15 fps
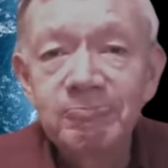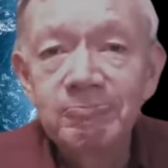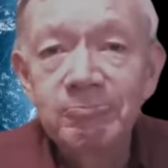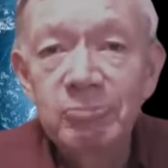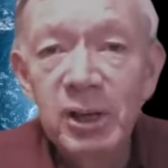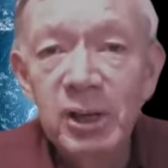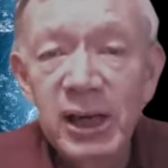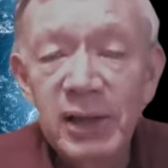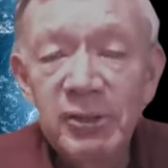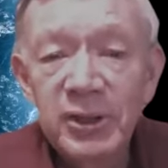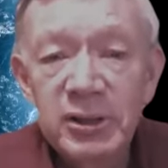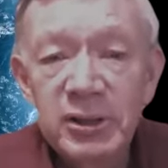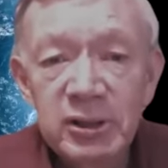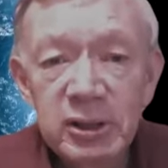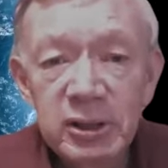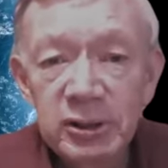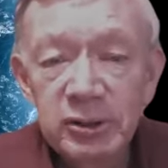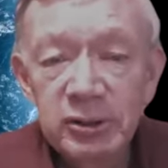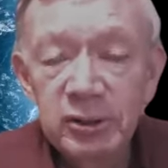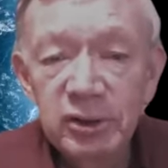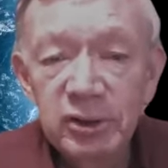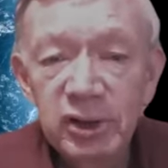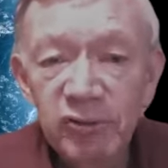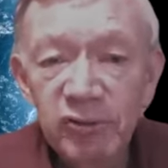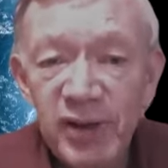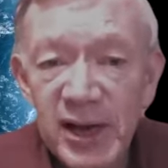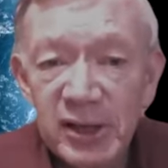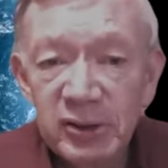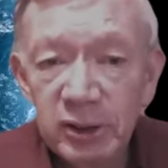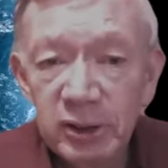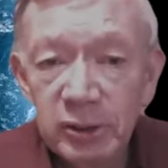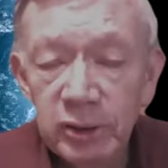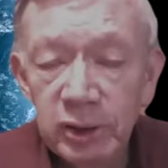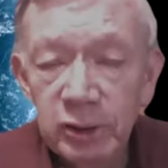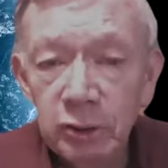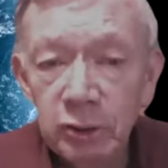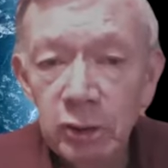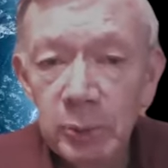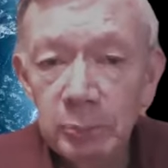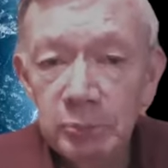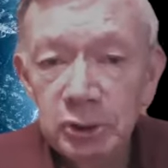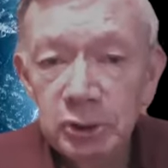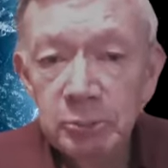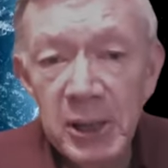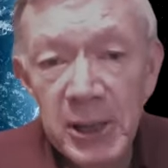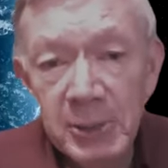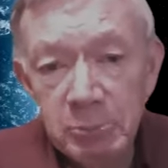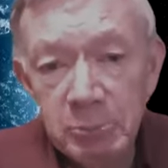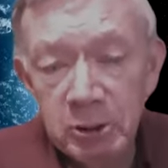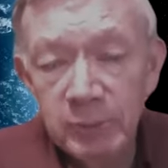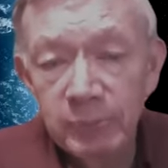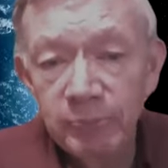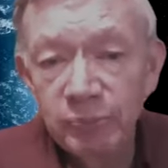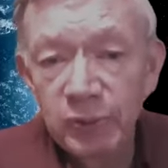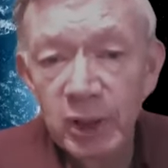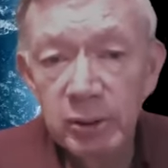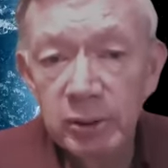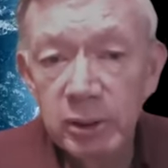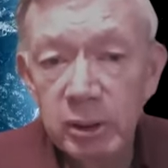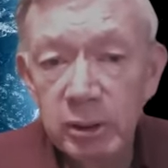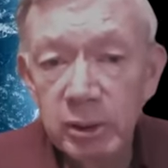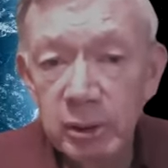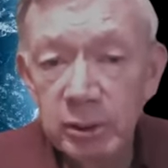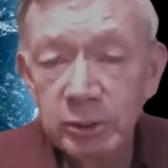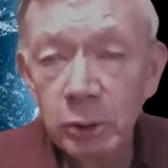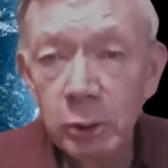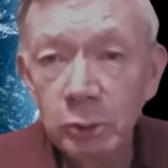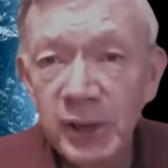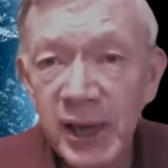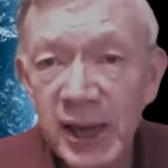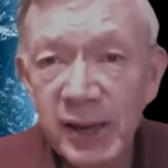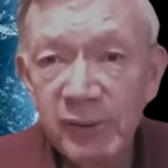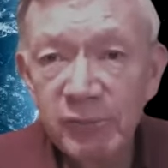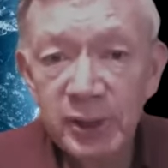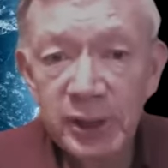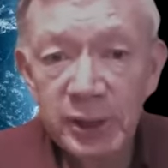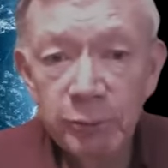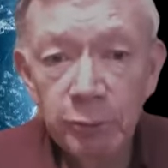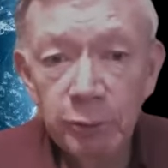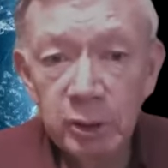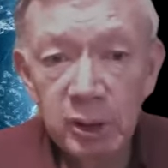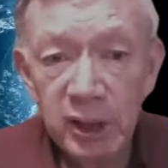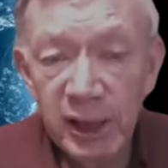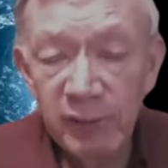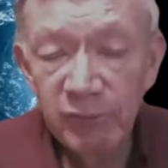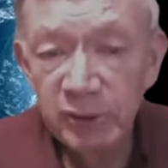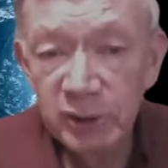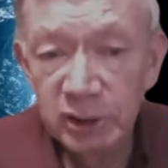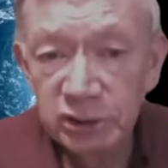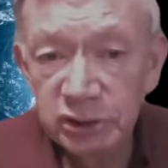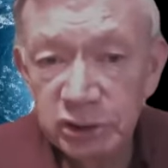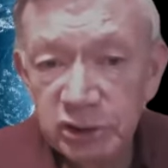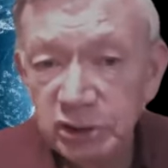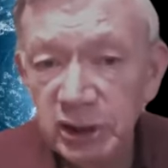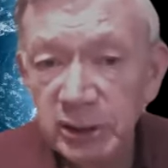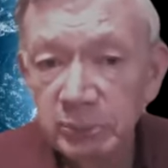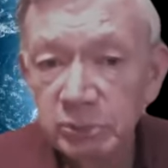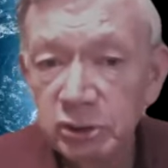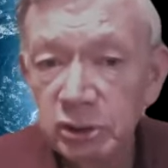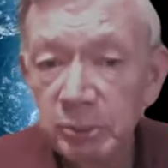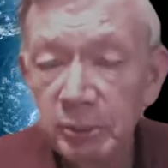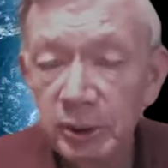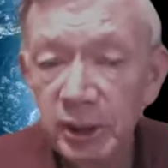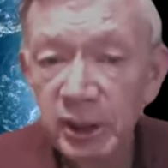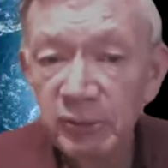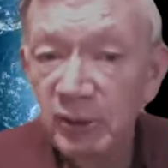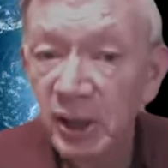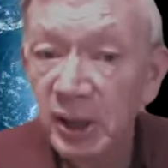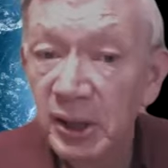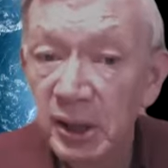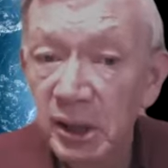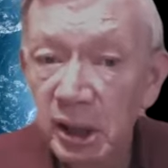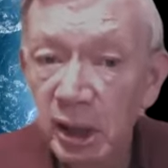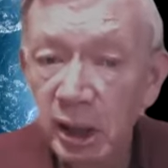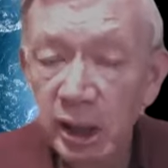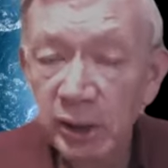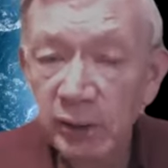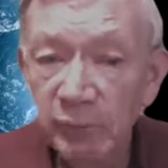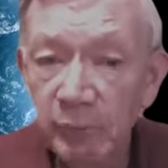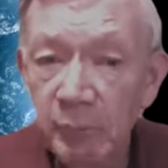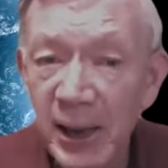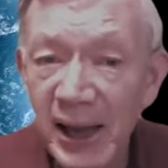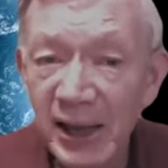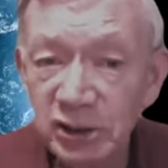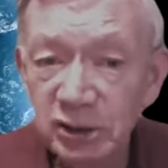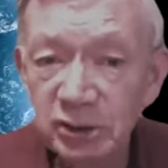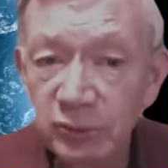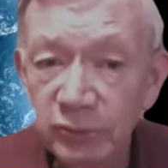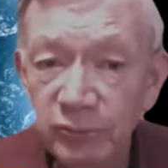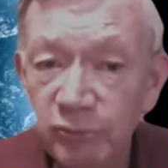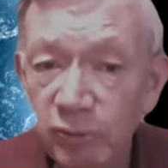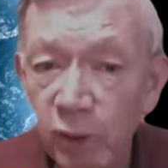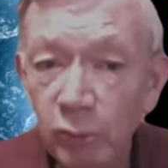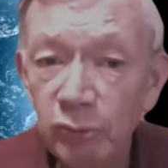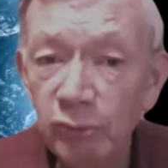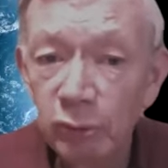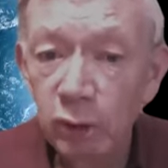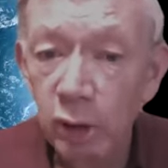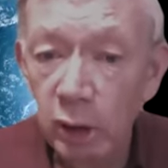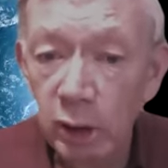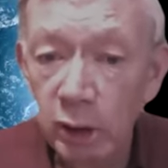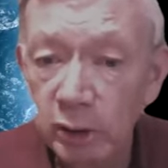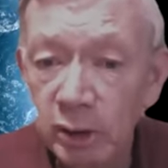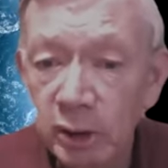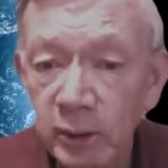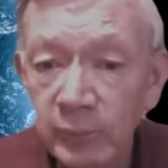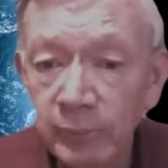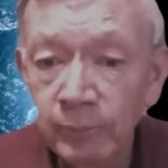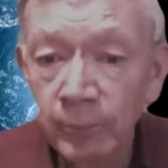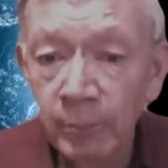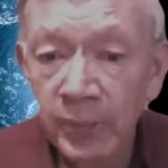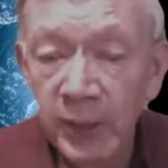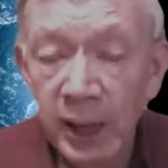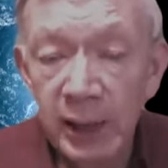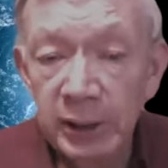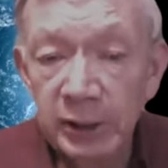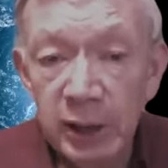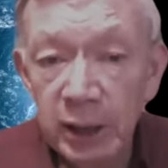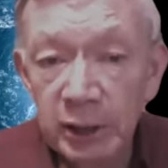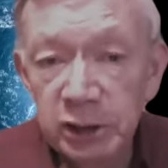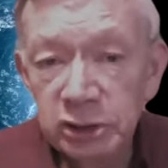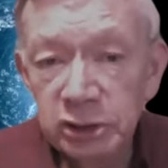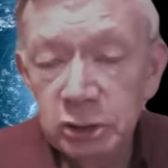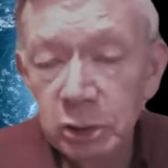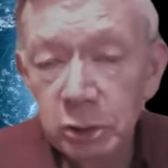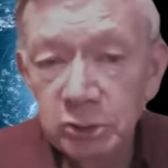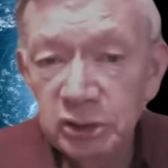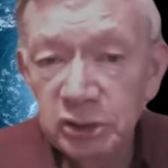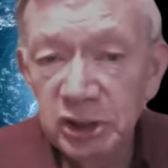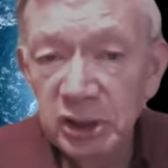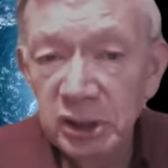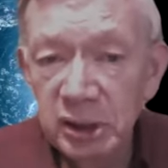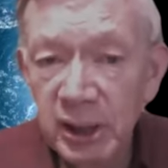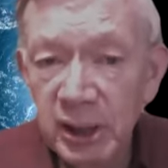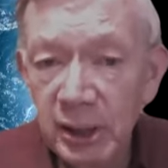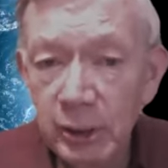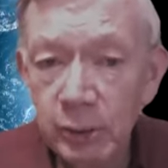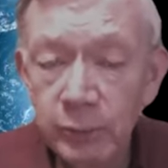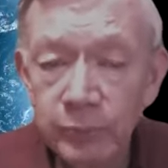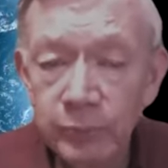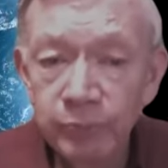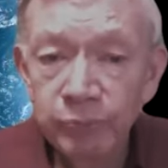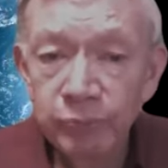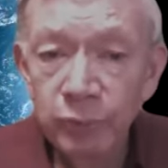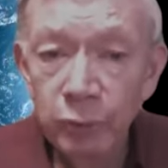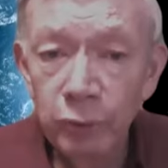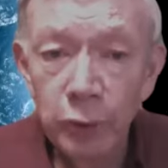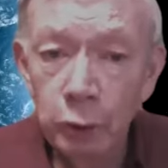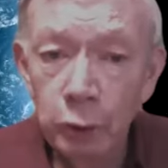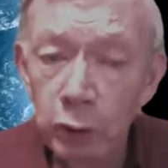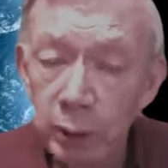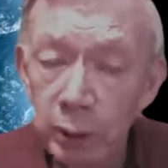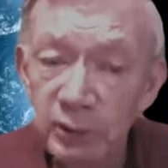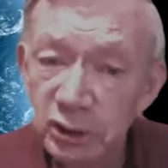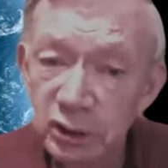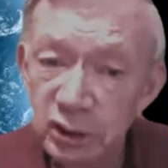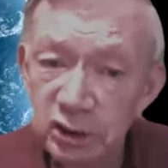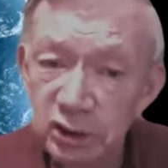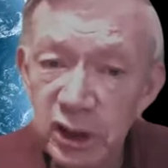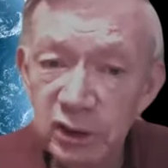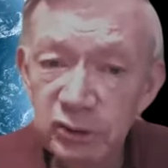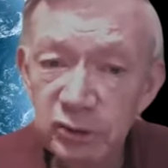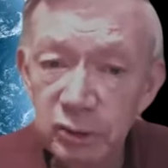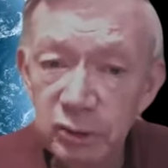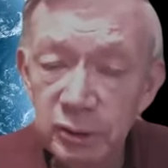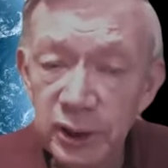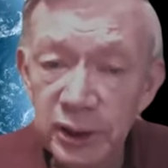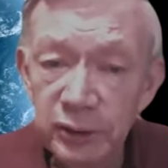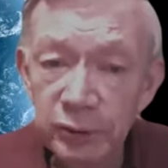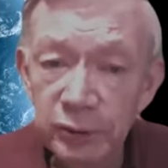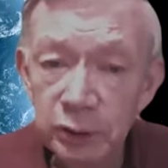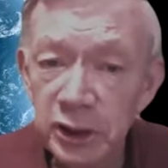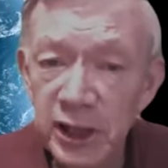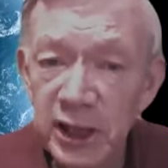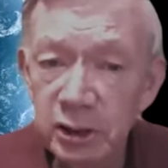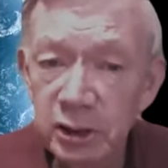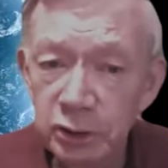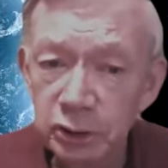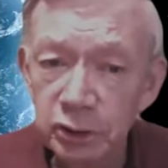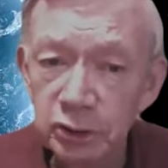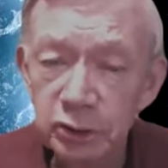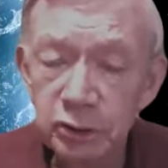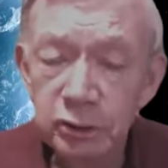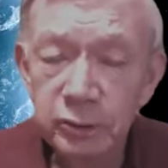But I think the fact that Trump's people don't have any real evidence, it seems to me, of any kind of massive vote fraud, I just don't see how they're going to be successful in their challenges.